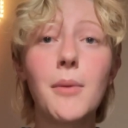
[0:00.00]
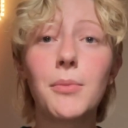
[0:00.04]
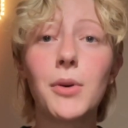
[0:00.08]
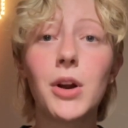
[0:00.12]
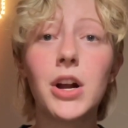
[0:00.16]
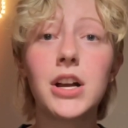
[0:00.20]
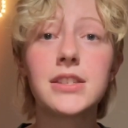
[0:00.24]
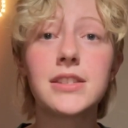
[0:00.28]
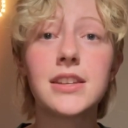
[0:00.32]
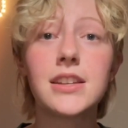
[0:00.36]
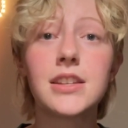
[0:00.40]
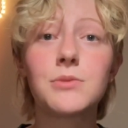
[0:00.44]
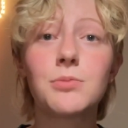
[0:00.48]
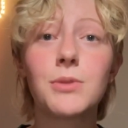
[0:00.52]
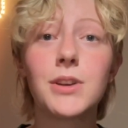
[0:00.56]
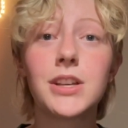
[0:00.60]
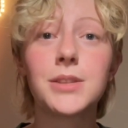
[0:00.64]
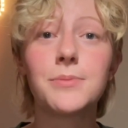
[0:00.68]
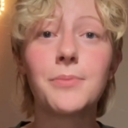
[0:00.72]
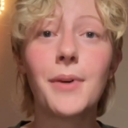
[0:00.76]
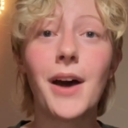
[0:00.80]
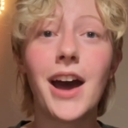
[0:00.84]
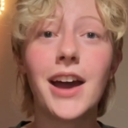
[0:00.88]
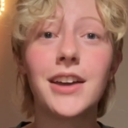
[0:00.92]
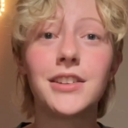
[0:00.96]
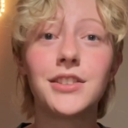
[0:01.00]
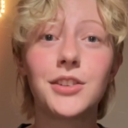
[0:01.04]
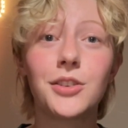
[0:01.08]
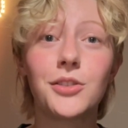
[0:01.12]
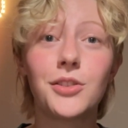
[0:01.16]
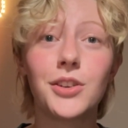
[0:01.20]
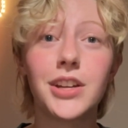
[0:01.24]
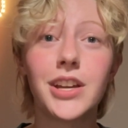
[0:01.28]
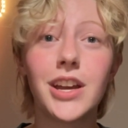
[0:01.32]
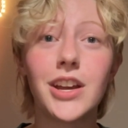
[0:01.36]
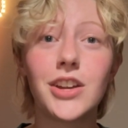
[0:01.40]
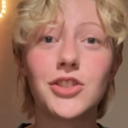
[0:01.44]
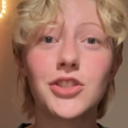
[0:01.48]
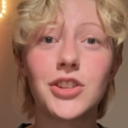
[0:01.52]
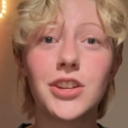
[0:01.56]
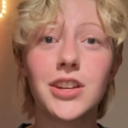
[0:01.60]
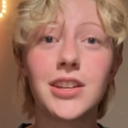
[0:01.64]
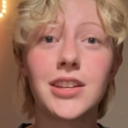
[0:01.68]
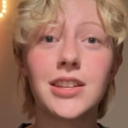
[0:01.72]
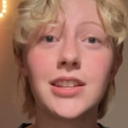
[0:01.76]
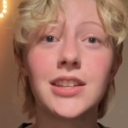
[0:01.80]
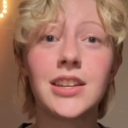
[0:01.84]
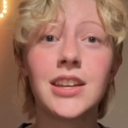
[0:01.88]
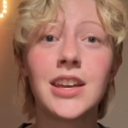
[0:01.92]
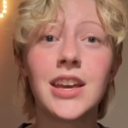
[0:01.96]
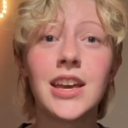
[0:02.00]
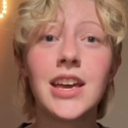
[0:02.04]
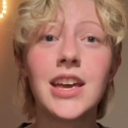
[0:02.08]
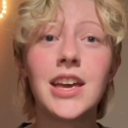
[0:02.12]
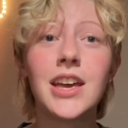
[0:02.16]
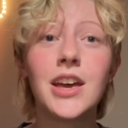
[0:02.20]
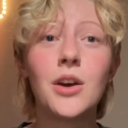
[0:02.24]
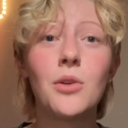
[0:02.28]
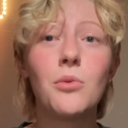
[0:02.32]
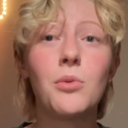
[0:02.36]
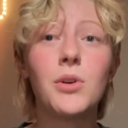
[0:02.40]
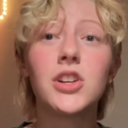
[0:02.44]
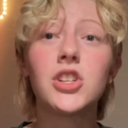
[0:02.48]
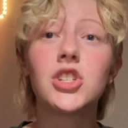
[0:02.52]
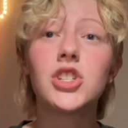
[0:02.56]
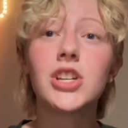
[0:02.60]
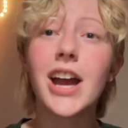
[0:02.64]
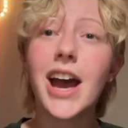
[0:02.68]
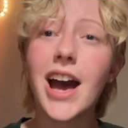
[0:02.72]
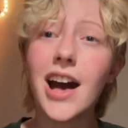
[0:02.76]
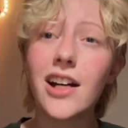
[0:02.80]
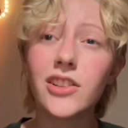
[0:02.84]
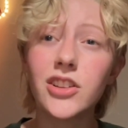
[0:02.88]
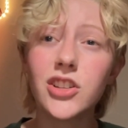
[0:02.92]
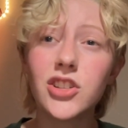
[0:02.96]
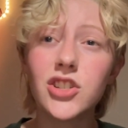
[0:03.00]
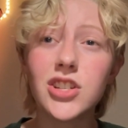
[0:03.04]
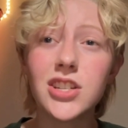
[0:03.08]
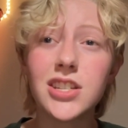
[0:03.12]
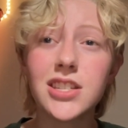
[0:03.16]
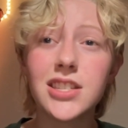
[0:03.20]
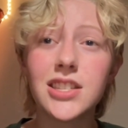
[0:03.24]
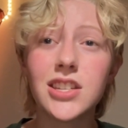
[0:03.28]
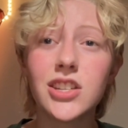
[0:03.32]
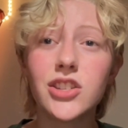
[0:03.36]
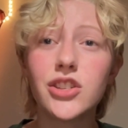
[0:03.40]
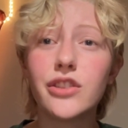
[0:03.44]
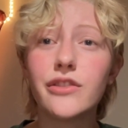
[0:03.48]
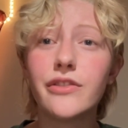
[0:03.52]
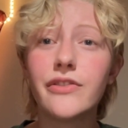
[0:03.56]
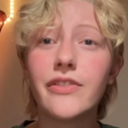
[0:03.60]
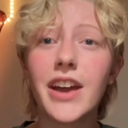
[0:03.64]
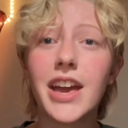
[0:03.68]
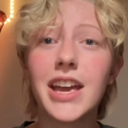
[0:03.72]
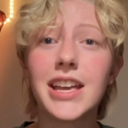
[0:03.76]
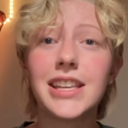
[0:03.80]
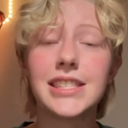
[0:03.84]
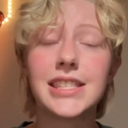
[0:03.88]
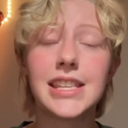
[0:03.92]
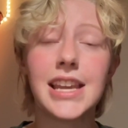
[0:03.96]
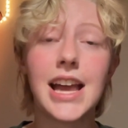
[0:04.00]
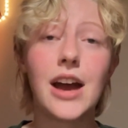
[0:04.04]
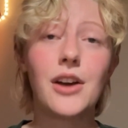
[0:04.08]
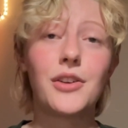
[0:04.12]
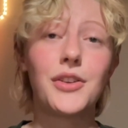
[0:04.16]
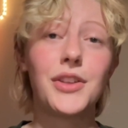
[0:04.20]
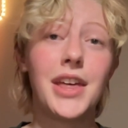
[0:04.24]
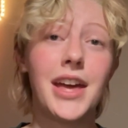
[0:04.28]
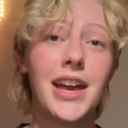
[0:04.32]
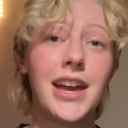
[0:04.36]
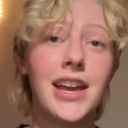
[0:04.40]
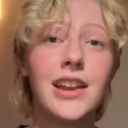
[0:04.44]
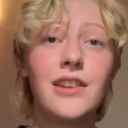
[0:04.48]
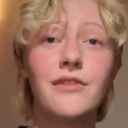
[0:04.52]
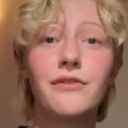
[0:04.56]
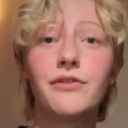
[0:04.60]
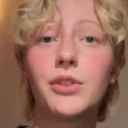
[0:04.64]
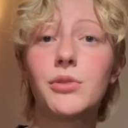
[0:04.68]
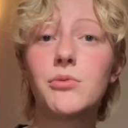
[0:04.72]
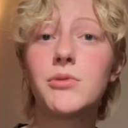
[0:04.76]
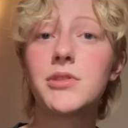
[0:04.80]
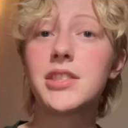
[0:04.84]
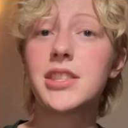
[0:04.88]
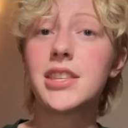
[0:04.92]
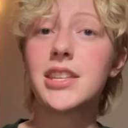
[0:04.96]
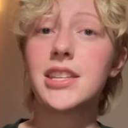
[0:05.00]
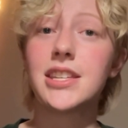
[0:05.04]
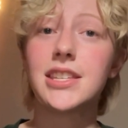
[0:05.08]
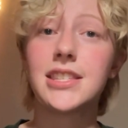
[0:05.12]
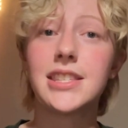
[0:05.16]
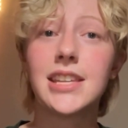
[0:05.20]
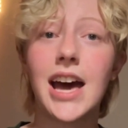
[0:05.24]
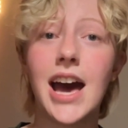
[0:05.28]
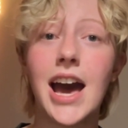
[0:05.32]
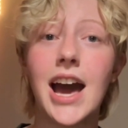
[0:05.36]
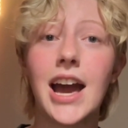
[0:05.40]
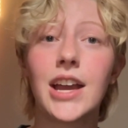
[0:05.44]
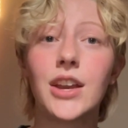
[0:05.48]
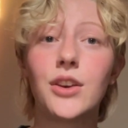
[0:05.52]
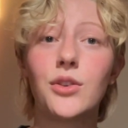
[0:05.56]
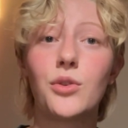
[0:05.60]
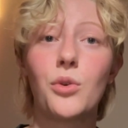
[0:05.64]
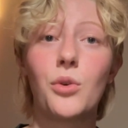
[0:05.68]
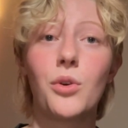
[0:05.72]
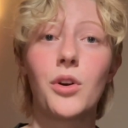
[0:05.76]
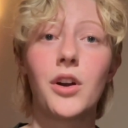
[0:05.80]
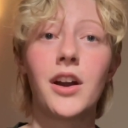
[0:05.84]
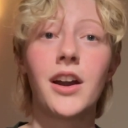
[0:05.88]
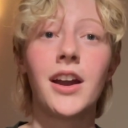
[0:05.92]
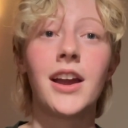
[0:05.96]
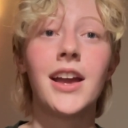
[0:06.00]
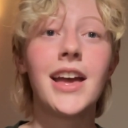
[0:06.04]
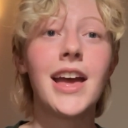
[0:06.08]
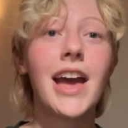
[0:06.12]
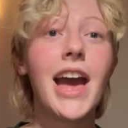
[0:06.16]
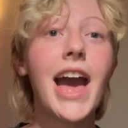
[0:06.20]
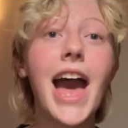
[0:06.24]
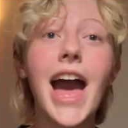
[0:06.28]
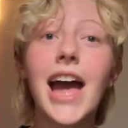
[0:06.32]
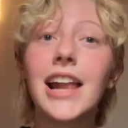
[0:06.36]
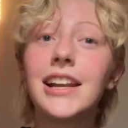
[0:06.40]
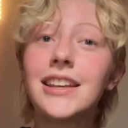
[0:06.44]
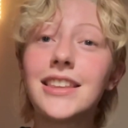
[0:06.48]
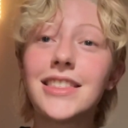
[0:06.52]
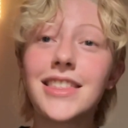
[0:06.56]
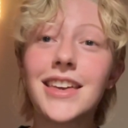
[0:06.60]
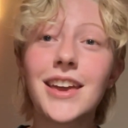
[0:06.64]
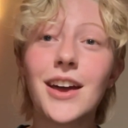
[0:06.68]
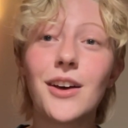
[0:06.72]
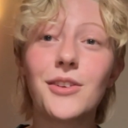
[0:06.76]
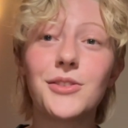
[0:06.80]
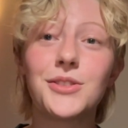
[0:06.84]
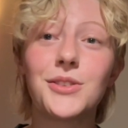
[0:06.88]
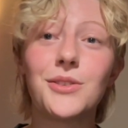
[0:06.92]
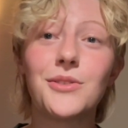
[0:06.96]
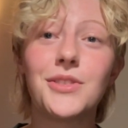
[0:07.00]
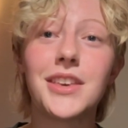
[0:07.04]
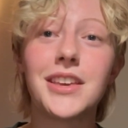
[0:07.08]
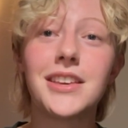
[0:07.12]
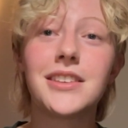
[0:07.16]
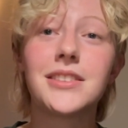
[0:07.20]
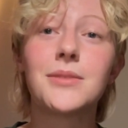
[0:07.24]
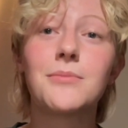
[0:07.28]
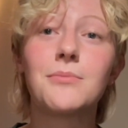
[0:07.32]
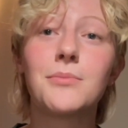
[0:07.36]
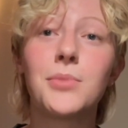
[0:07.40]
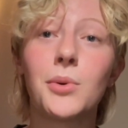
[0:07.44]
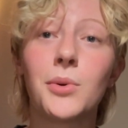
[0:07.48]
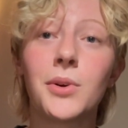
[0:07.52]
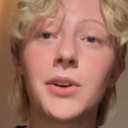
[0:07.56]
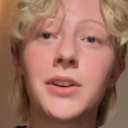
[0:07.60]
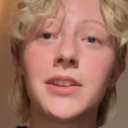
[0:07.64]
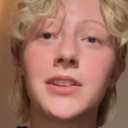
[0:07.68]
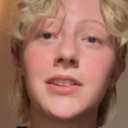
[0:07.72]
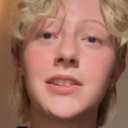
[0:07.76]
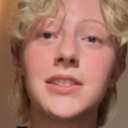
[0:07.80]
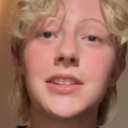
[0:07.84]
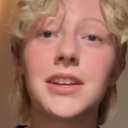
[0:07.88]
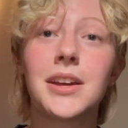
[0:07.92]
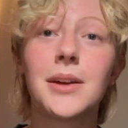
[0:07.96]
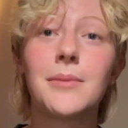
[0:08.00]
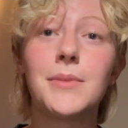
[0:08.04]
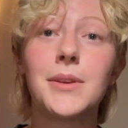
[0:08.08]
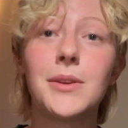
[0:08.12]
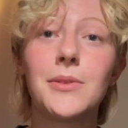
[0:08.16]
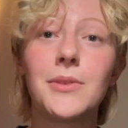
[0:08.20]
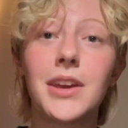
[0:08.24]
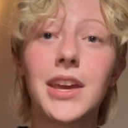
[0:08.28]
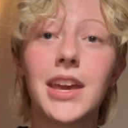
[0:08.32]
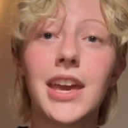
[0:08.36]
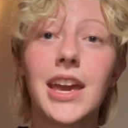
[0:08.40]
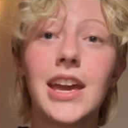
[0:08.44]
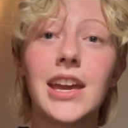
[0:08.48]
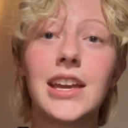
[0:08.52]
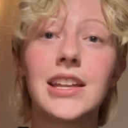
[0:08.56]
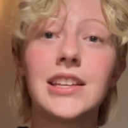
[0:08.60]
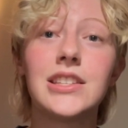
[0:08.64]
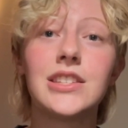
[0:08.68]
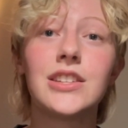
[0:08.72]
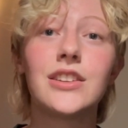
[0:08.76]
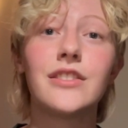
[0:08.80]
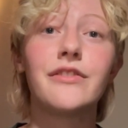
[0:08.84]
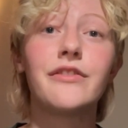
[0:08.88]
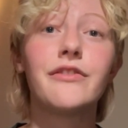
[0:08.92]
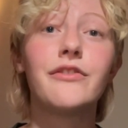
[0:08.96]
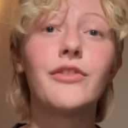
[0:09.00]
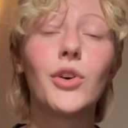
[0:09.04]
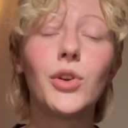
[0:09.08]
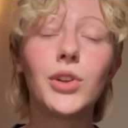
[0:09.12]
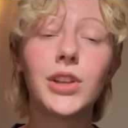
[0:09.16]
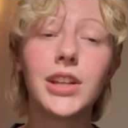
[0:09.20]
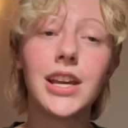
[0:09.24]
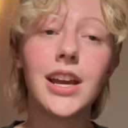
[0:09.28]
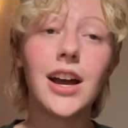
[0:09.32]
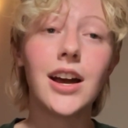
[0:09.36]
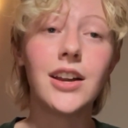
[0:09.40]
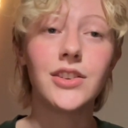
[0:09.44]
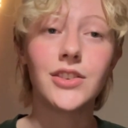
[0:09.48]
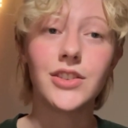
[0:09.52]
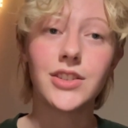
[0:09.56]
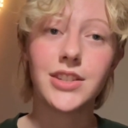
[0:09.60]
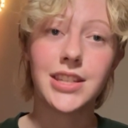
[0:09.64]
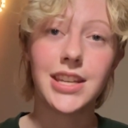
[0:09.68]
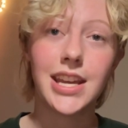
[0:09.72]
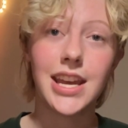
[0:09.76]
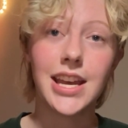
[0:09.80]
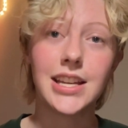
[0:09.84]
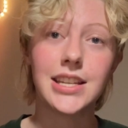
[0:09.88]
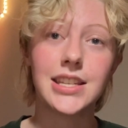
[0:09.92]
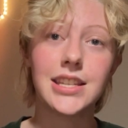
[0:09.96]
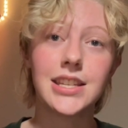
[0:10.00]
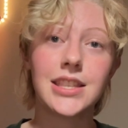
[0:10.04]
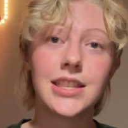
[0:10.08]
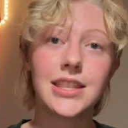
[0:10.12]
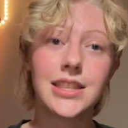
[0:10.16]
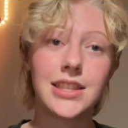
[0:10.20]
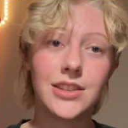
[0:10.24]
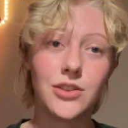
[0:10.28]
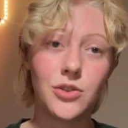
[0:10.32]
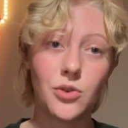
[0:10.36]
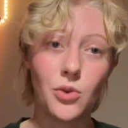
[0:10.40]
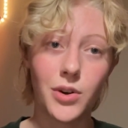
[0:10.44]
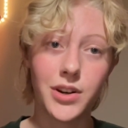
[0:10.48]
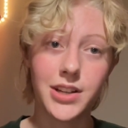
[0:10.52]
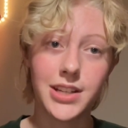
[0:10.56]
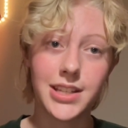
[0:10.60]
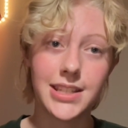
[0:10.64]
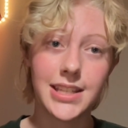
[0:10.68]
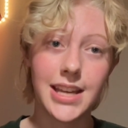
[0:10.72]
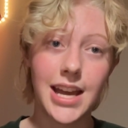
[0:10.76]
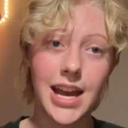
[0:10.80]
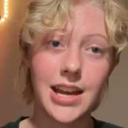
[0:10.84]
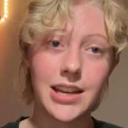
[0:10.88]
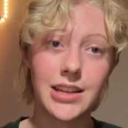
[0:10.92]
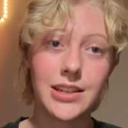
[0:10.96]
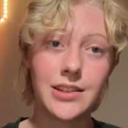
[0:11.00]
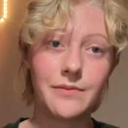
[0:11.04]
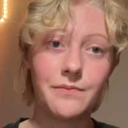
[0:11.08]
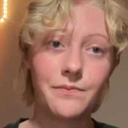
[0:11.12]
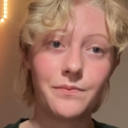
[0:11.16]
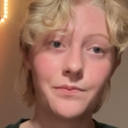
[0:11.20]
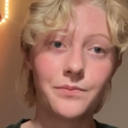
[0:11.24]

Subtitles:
process was behind the creation, what challenges did you face and how did that influence the design, or anything else you think is important to communicate to fully understand your design.